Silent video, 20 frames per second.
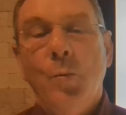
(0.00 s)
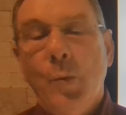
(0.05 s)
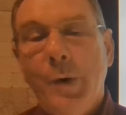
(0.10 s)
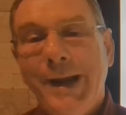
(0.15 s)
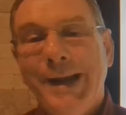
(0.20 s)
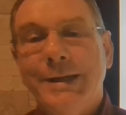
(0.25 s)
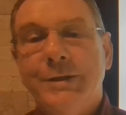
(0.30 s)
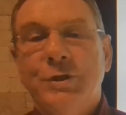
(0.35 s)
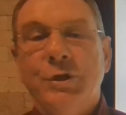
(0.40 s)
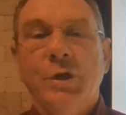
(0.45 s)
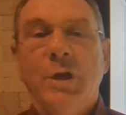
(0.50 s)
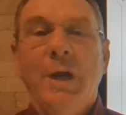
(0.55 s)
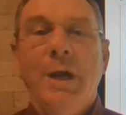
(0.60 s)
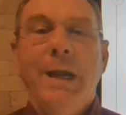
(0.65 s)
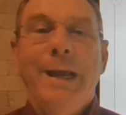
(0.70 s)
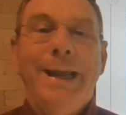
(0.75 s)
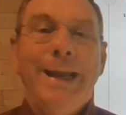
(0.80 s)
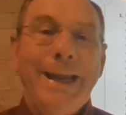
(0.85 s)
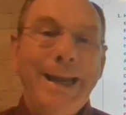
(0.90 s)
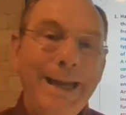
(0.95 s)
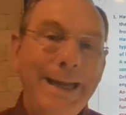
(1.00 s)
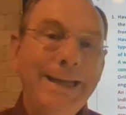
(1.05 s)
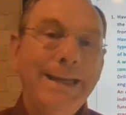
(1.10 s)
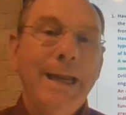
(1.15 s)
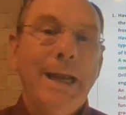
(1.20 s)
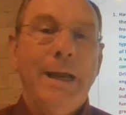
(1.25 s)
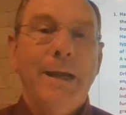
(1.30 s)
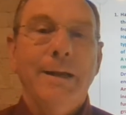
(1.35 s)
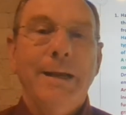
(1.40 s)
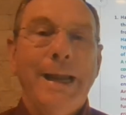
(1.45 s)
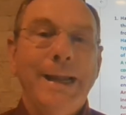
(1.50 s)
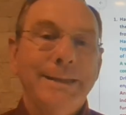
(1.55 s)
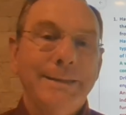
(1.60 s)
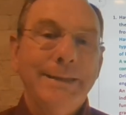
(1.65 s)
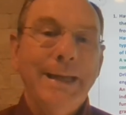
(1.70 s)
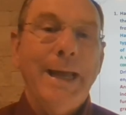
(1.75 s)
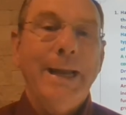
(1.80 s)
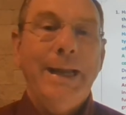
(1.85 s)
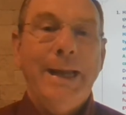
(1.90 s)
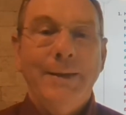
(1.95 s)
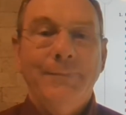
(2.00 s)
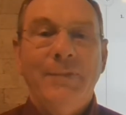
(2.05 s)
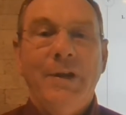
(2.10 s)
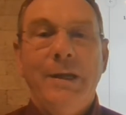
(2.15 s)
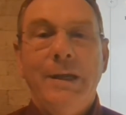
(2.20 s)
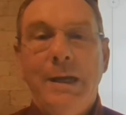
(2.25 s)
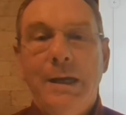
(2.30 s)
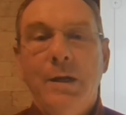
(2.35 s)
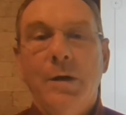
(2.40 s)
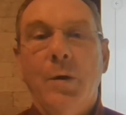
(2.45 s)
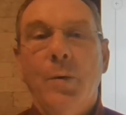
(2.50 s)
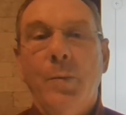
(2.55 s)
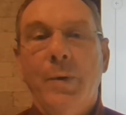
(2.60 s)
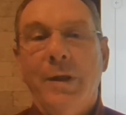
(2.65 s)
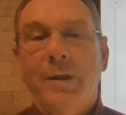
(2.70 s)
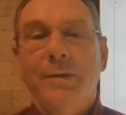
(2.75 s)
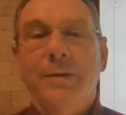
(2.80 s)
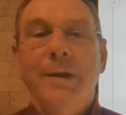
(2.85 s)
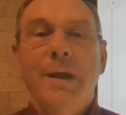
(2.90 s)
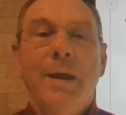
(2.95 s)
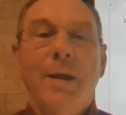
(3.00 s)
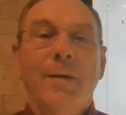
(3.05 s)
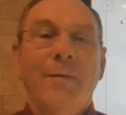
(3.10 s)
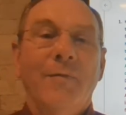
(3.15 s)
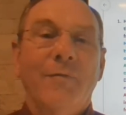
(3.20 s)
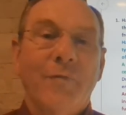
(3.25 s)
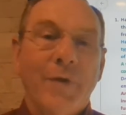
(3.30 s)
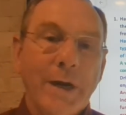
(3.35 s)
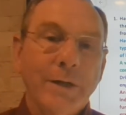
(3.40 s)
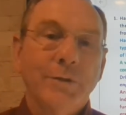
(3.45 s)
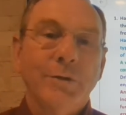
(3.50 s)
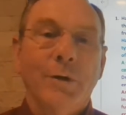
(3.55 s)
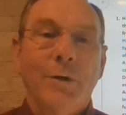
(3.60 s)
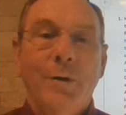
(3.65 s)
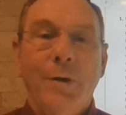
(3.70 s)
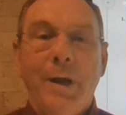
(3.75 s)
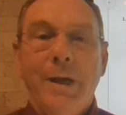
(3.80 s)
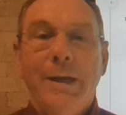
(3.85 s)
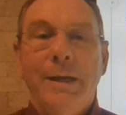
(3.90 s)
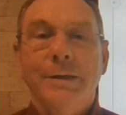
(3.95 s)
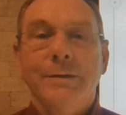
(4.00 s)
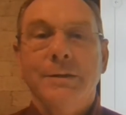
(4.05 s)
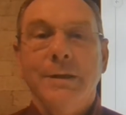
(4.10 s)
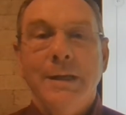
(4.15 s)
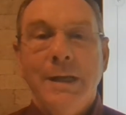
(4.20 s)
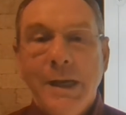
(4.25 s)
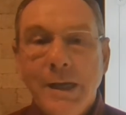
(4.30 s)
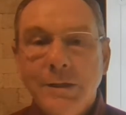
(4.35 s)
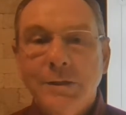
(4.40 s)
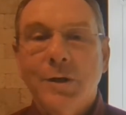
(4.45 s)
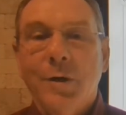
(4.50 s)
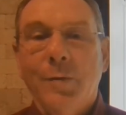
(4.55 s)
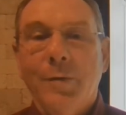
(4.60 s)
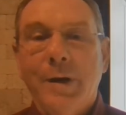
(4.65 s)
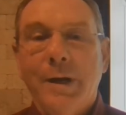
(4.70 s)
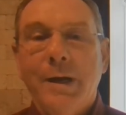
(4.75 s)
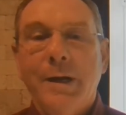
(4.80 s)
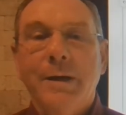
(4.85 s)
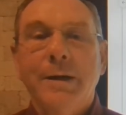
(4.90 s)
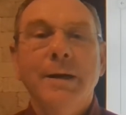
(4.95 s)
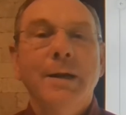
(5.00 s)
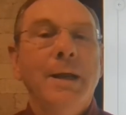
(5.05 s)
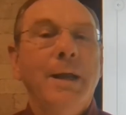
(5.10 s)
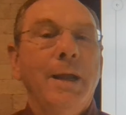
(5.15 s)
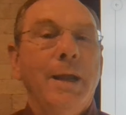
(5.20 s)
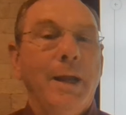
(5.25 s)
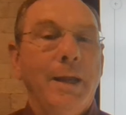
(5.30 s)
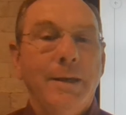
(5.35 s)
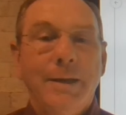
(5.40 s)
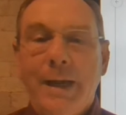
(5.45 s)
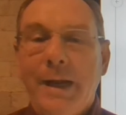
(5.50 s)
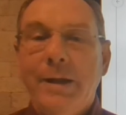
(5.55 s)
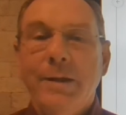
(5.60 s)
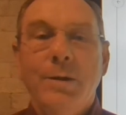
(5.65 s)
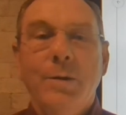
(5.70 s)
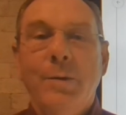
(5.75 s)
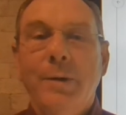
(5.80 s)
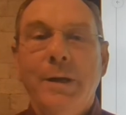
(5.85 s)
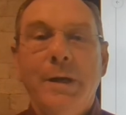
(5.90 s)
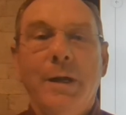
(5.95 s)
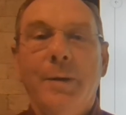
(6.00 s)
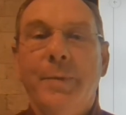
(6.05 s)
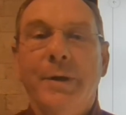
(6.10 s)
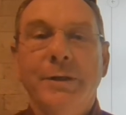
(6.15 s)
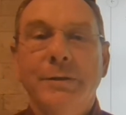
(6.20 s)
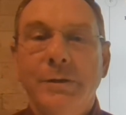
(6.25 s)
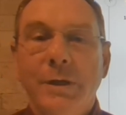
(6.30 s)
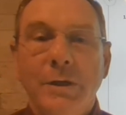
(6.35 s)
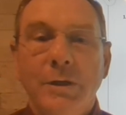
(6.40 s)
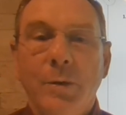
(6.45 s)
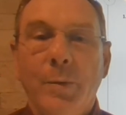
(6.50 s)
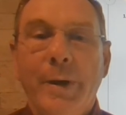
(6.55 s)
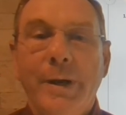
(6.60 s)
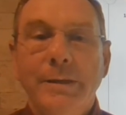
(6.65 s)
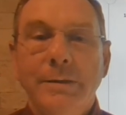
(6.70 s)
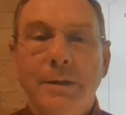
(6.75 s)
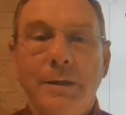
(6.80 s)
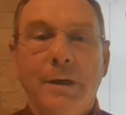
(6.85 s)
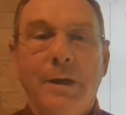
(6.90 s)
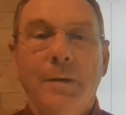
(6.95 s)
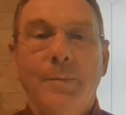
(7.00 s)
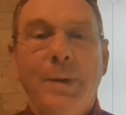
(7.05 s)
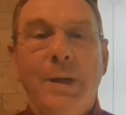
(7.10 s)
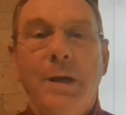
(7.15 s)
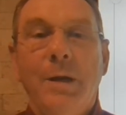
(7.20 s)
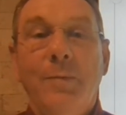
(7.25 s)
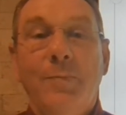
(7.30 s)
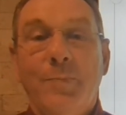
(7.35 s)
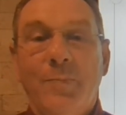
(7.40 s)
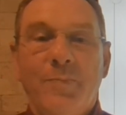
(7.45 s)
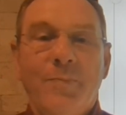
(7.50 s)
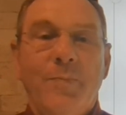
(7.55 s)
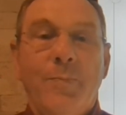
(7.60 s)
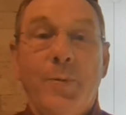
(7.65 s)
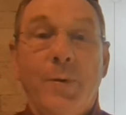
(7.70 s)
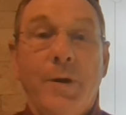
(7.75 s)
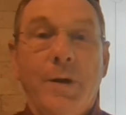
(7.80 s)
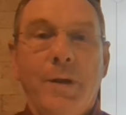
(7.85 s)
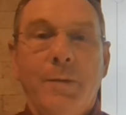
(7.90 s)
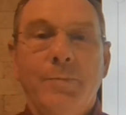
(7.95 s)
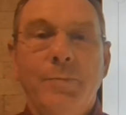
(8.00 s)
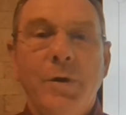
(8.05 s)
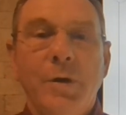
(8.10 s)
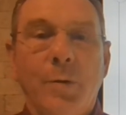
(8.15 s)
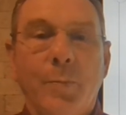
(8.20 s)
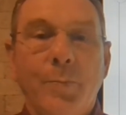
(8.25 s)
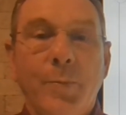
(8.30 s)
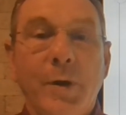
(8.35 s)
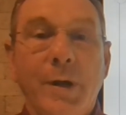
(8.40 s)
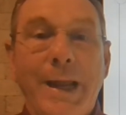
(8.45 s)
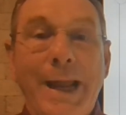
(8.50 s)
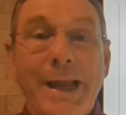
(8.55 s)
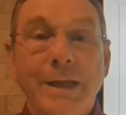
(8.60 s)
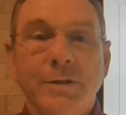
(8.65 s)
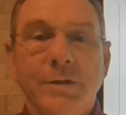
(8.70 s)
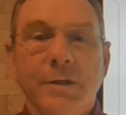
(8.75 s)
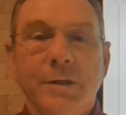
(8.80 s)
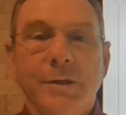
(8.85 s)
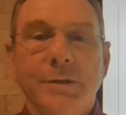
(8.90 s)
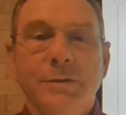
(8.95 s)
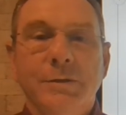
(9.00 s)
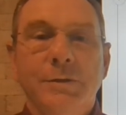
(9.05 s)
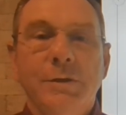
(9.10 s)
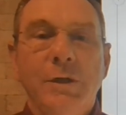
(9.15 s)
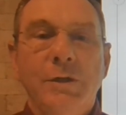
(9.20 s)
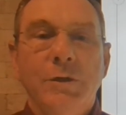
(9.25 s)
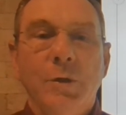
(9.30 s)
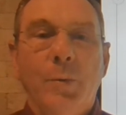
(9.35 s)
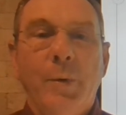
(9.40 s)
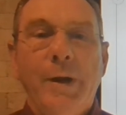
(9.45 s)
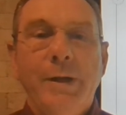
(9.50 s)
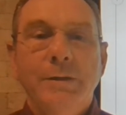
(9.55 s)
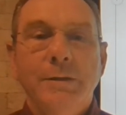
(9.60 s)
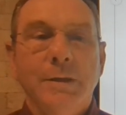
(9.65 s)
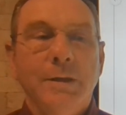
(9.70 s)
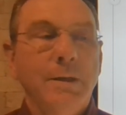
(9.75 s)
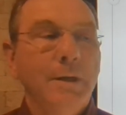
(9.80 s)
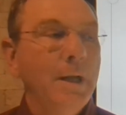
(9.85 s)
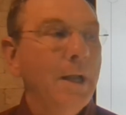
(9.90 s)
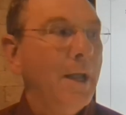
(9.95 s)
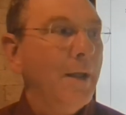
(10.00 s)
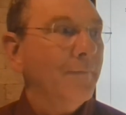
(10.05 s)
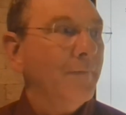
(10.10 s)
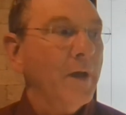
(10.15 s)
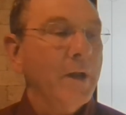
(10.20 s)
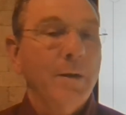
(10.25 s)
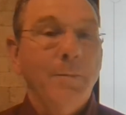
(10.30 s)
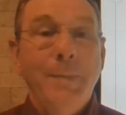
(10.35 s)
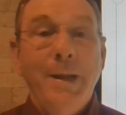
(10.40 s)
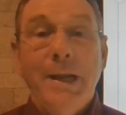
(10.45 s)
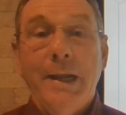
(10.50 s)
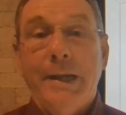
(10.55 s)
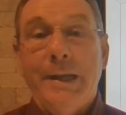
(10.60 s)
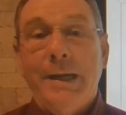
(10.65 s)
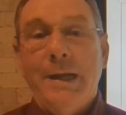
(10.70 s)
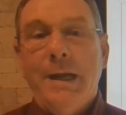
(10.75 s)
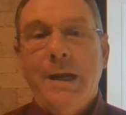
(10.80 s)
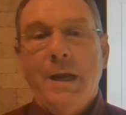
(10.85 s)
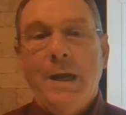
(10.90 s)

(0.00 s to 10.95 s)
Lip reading: which he has not had to deal with fracture gradients in his career, and now you end up with a situation that could be pretty hazardous situation fundamentally.